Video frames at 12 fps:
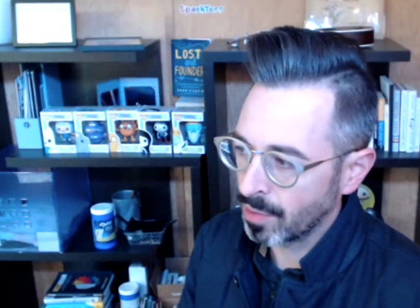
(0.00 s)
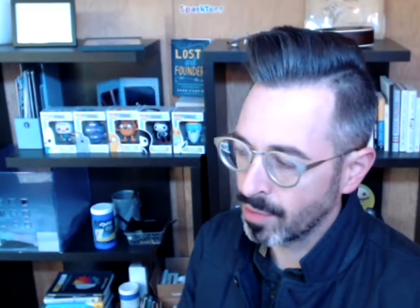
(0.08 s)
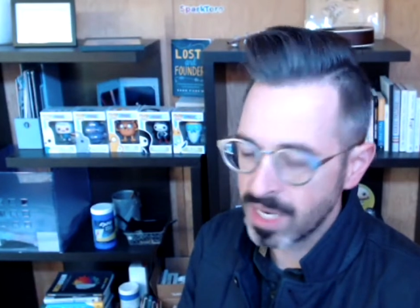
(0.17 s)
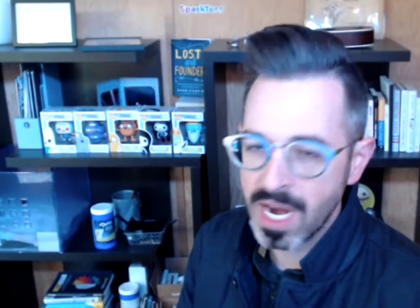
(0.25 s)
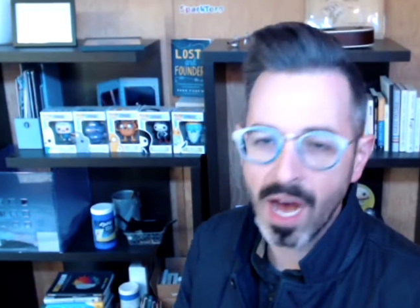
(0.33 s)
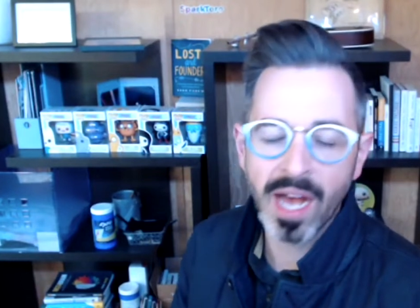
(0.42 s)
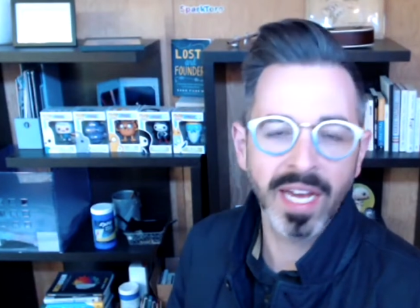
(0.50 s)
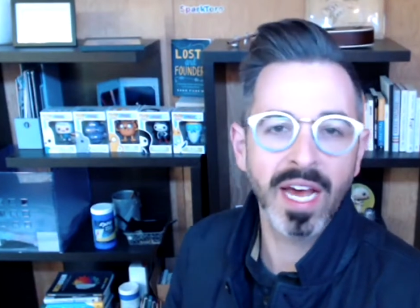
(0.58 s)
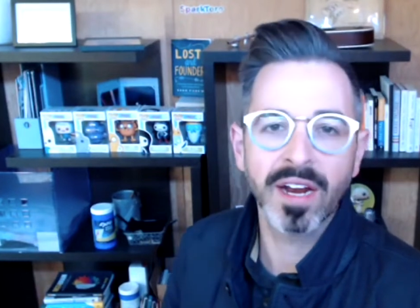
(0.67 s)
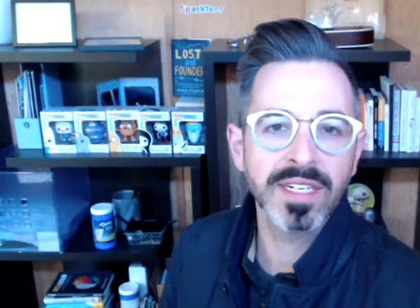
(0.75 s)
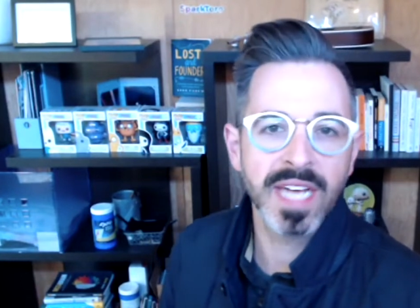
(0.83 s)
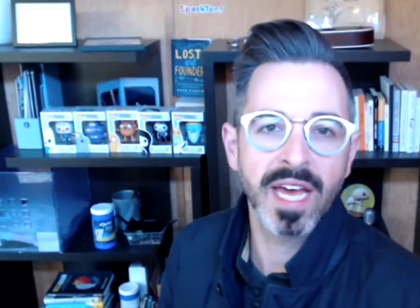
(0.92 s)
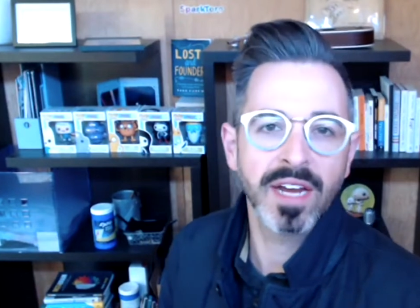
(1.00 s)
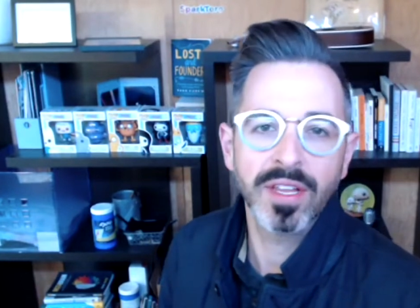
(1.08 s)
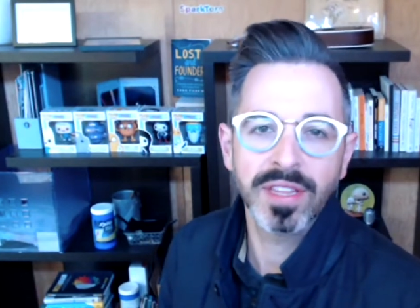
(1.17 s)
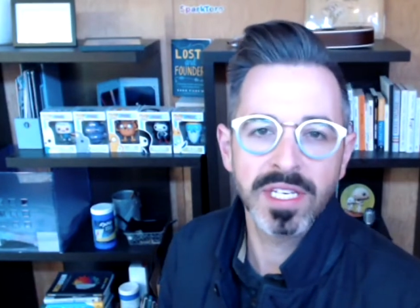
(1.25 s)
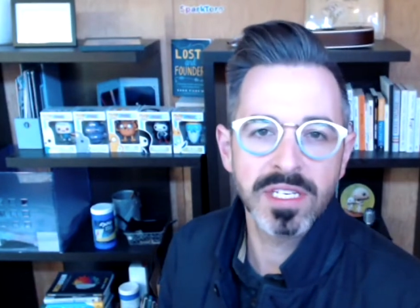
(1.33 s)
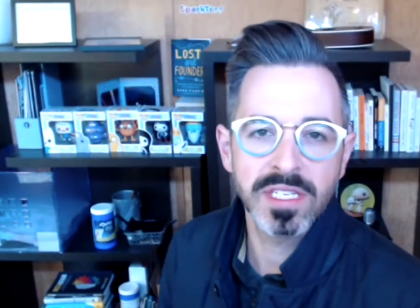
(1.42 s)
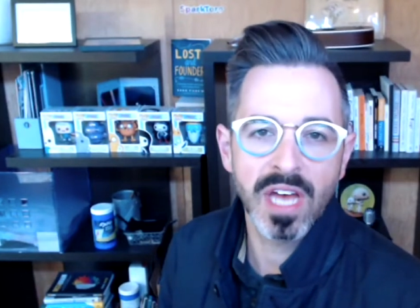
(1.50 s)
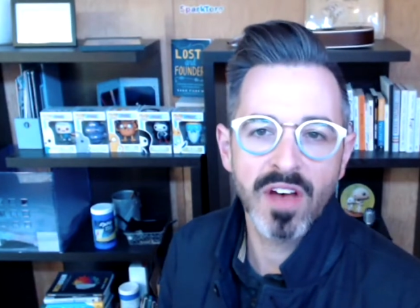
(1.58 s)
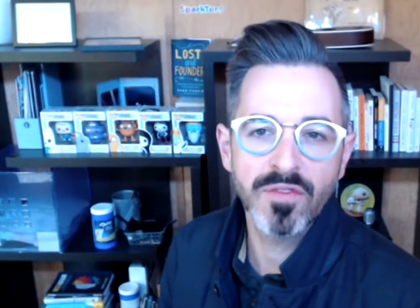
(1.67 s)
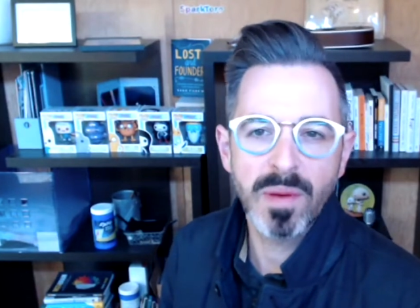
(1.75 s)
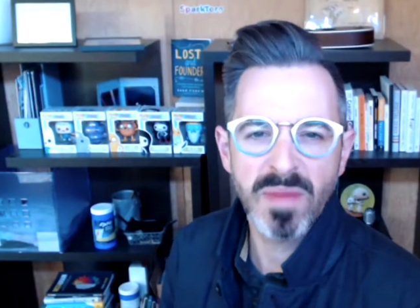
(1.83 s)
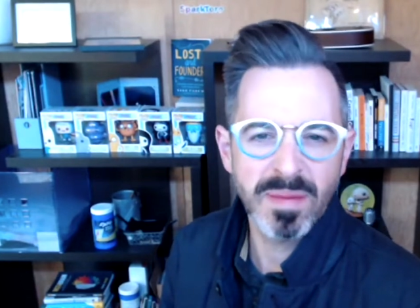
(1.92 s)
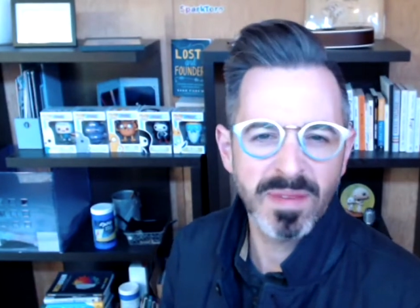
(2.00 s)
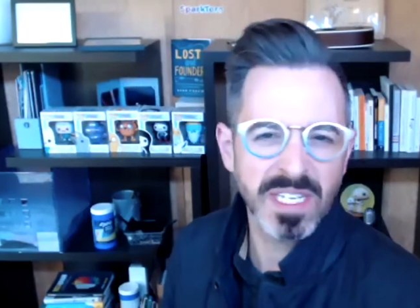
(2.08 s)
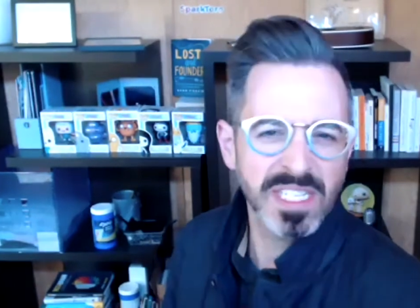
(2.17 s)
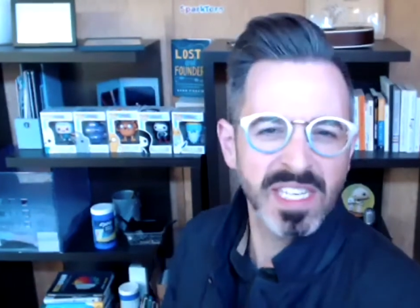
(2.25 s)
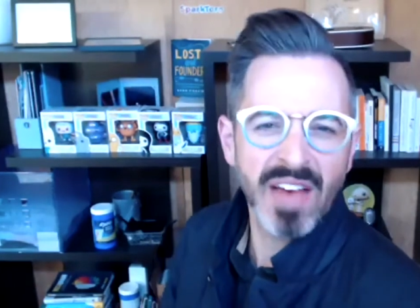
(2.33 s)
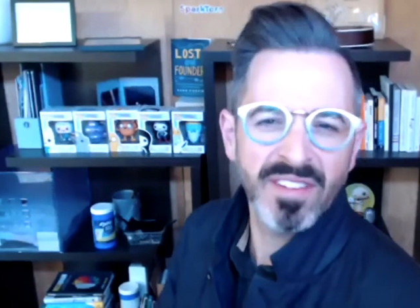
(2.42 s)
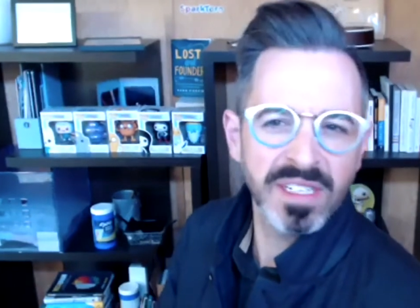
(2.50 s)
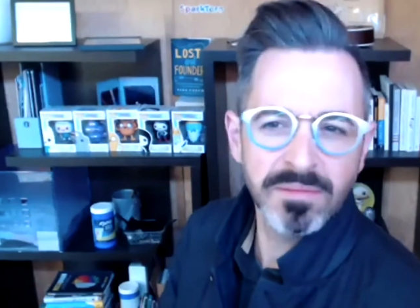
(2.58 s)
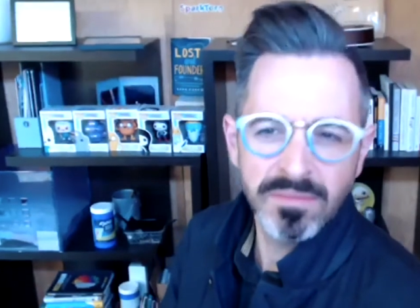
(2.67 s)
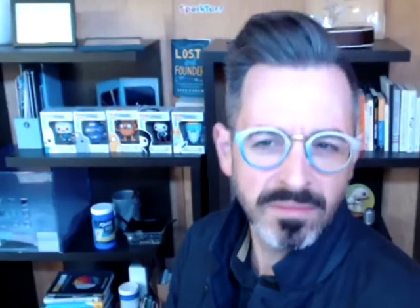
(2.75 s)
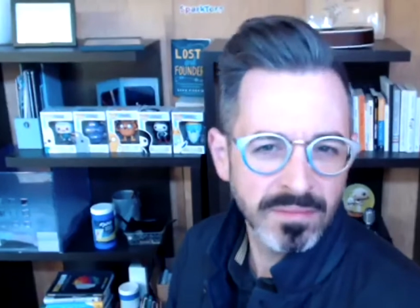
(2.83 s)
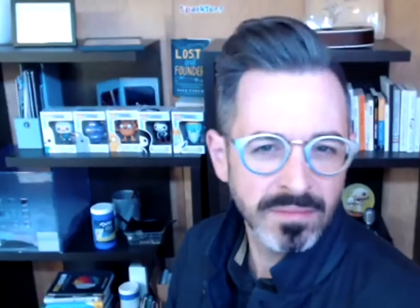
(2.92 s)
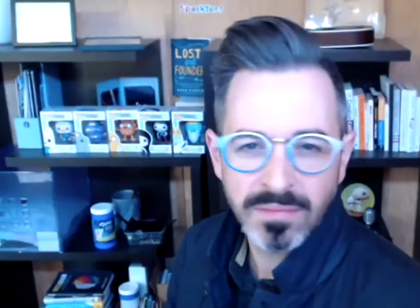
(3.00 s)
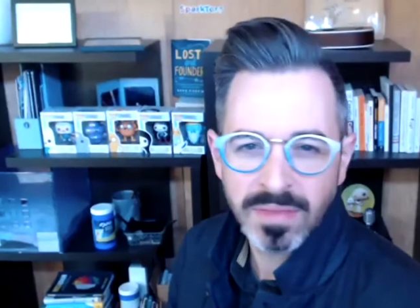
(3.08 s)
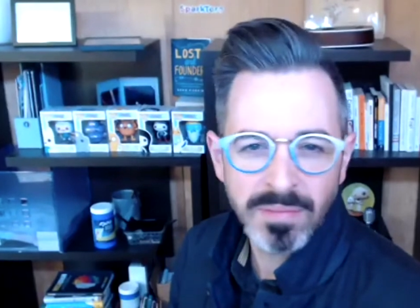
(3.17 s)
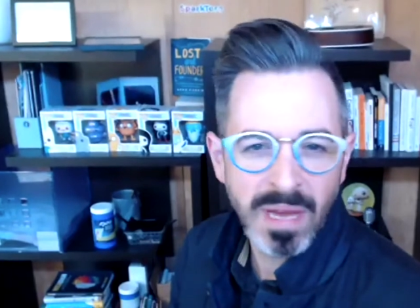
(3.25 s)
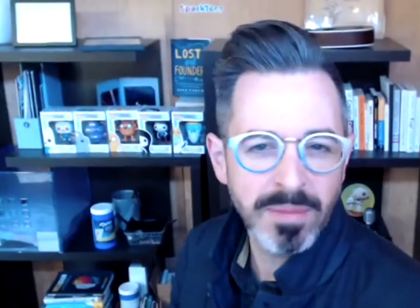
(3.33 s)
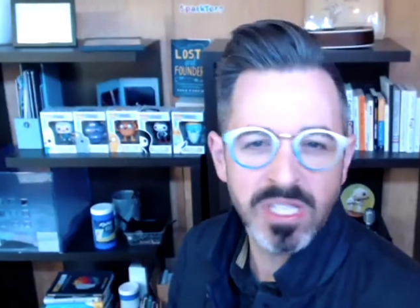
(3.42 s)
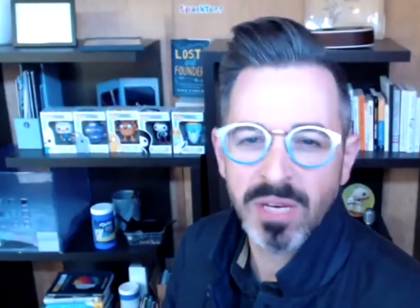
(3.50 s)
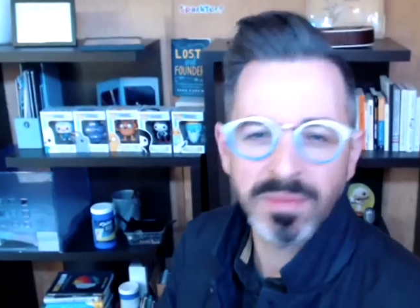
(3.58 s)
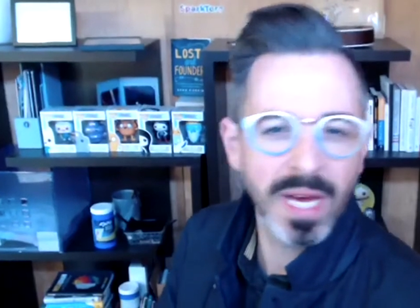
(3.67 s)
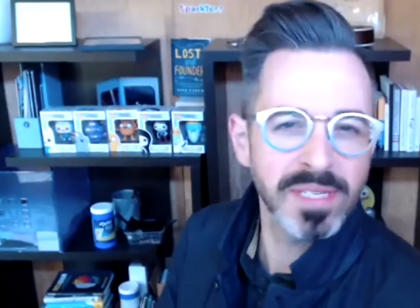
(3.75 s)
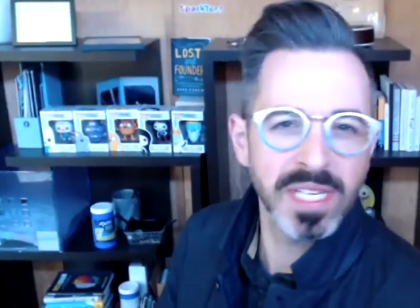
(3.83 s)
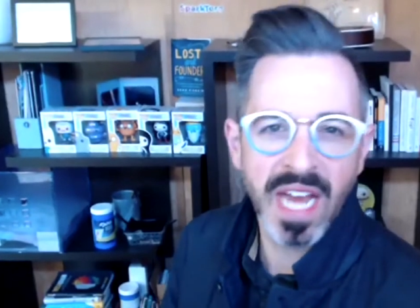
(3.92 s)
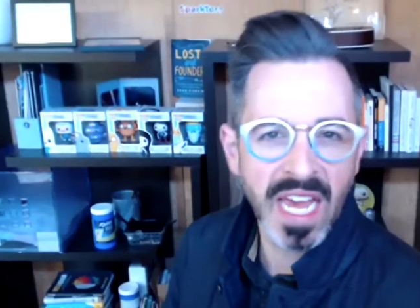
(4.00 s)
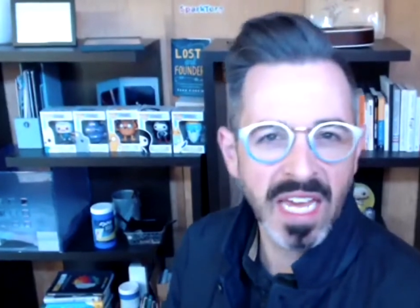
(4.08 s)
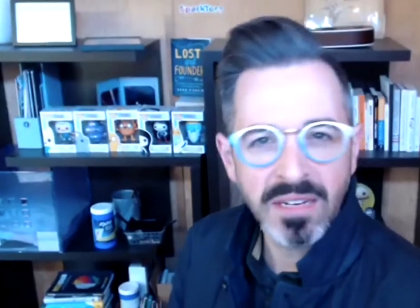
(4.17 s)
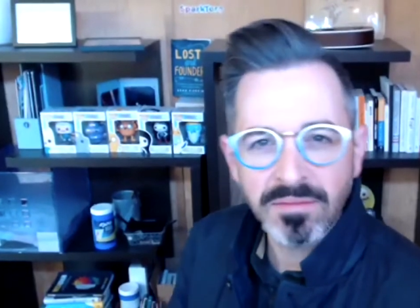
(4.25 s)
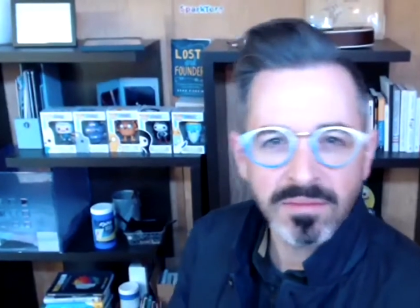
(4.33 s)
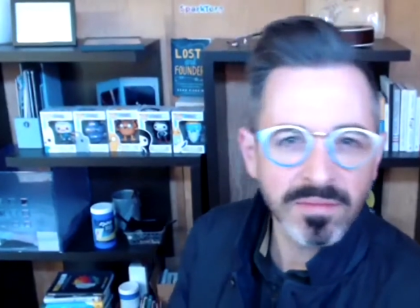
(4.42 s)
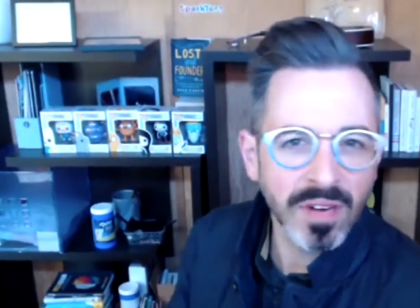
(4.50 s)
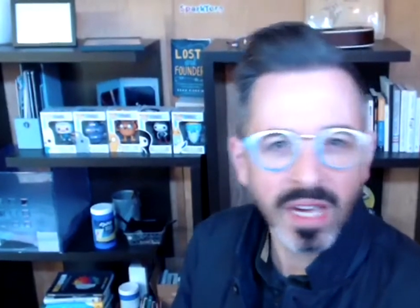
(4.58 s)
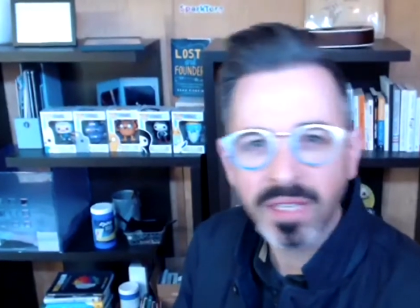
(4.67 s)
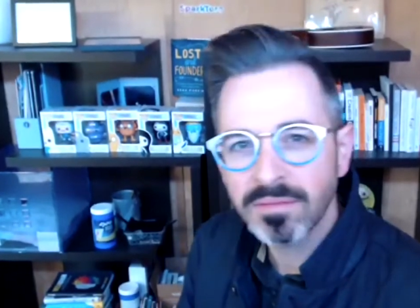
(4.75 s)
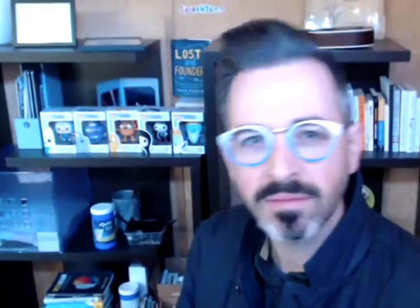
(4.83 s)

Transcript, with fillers: nine out of 10 on this stuff, but maybe a seven, maybe sometimes an eight, right?